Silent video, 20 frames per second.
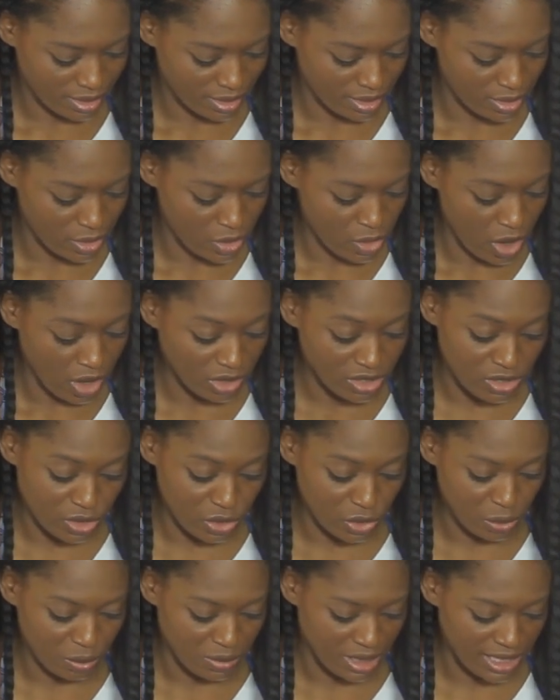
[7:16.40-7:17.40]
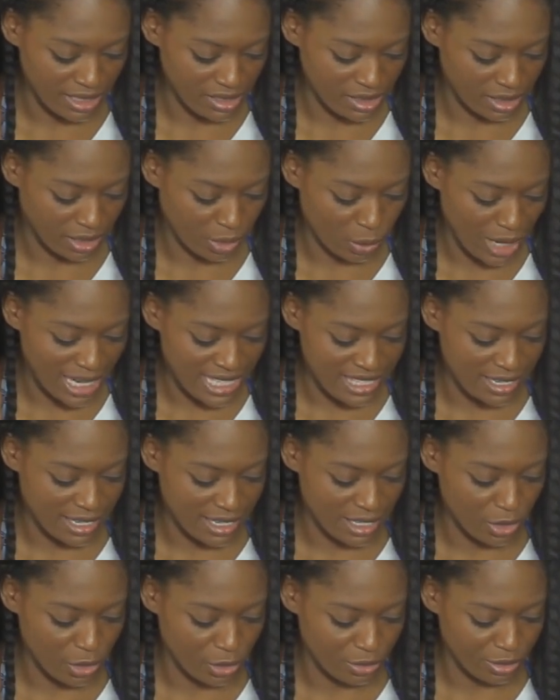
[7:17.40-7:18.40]
Not too much, otherwise it
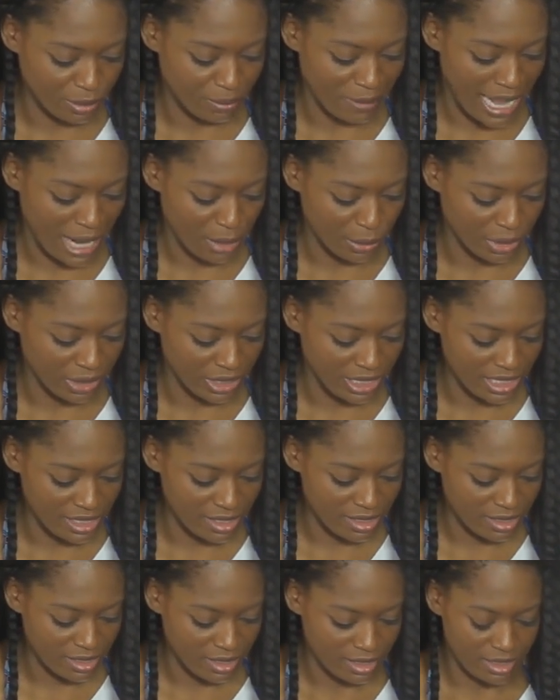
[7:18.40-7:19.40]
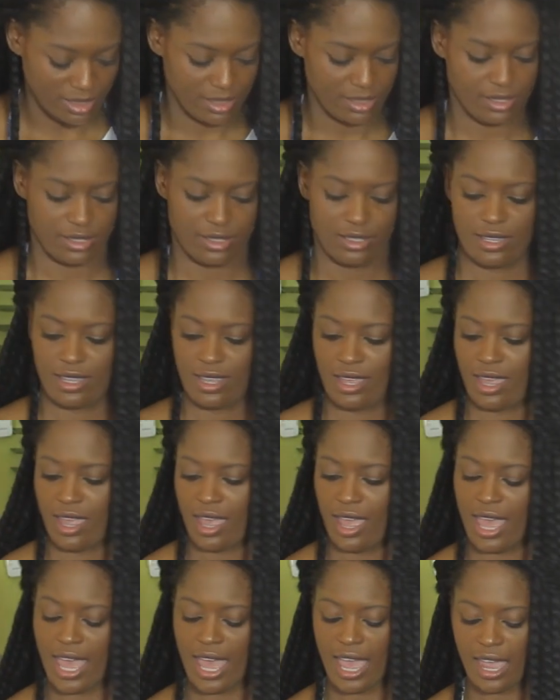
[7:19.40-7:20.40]
can overpower it.
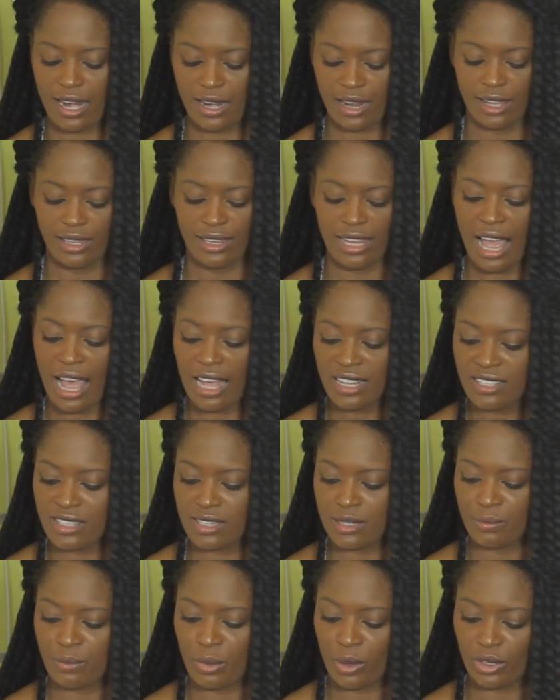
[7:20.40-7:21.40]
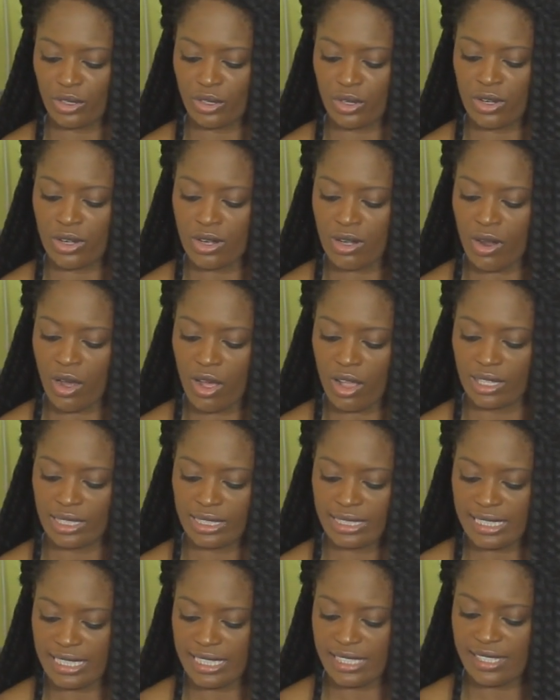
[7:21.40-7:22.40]
And last but not
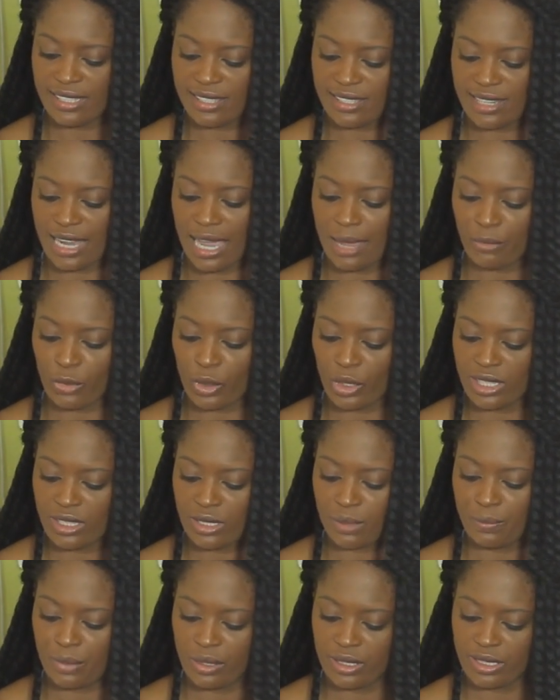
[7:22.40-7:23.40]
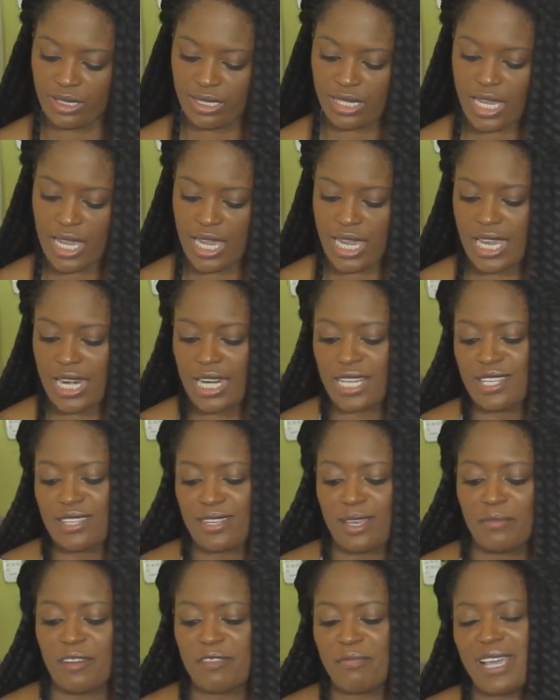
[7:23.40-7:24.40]
least, I'm going to put in
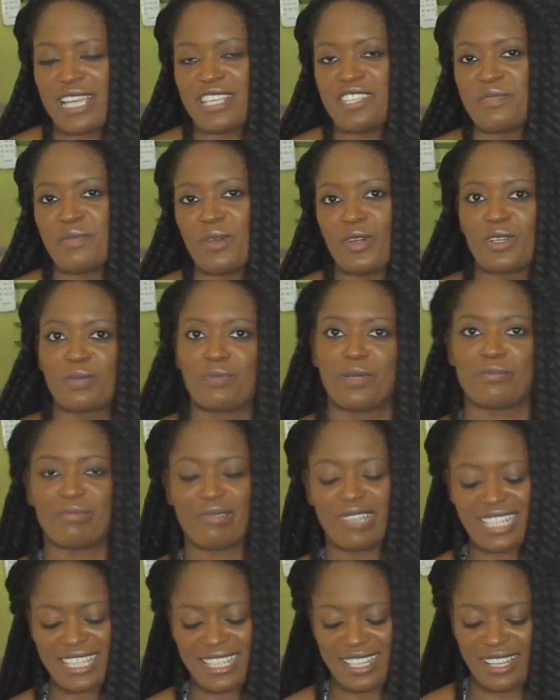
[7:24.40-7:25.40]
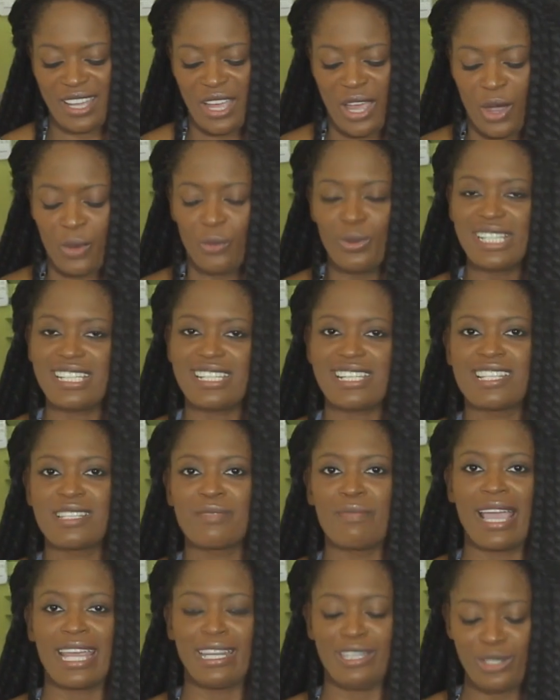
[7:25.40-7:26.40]
some of my smoked paprika, which is
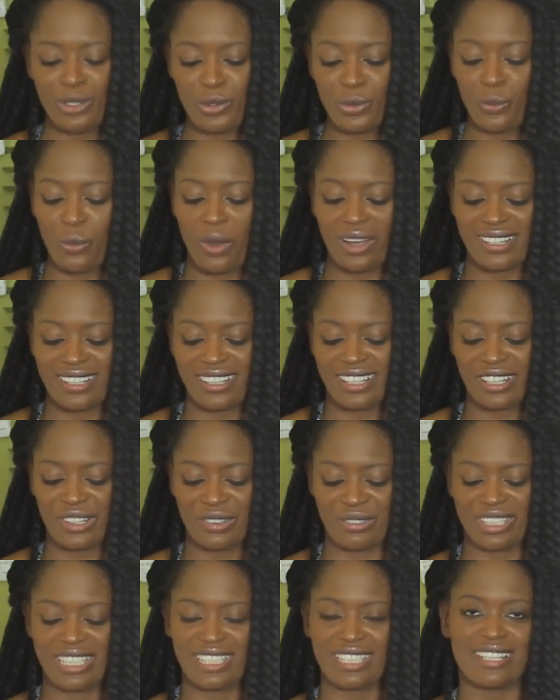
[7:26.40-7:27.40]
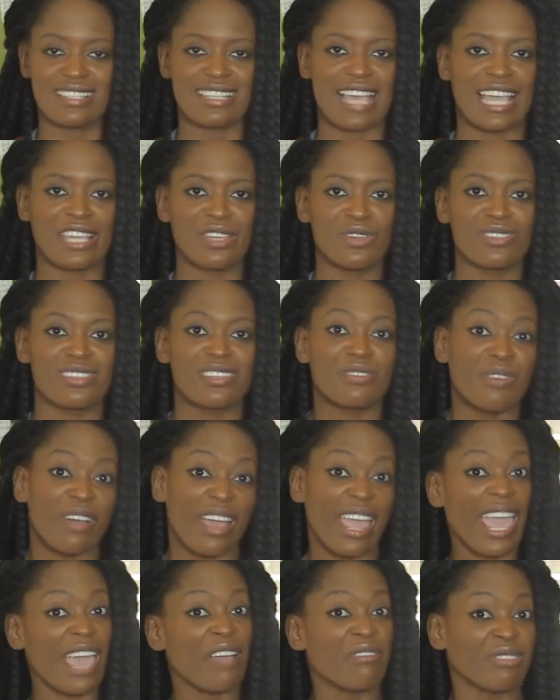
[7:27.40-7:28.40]
my new wonder ingredient. I use it
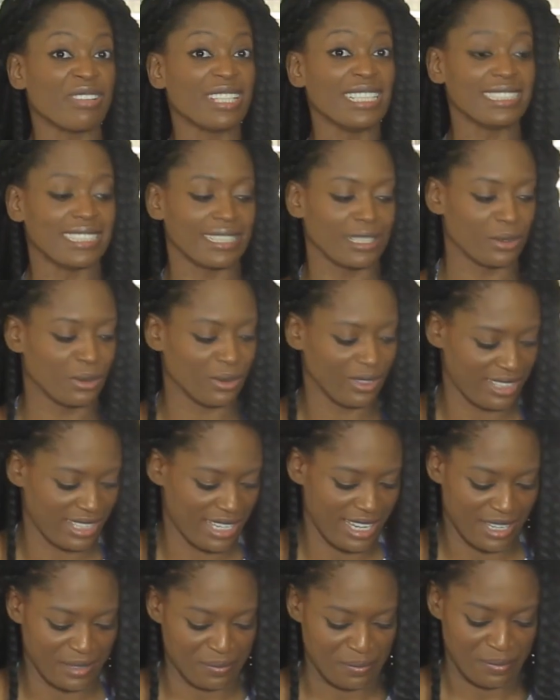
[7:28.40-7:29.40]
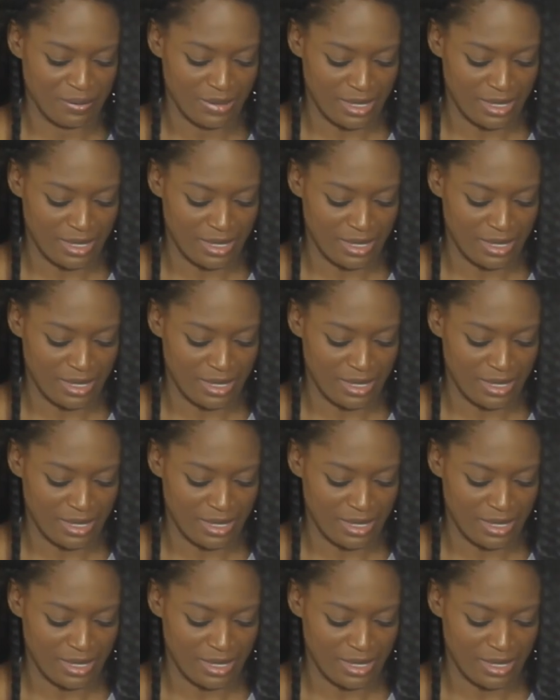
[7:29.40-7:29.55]
for every single thing.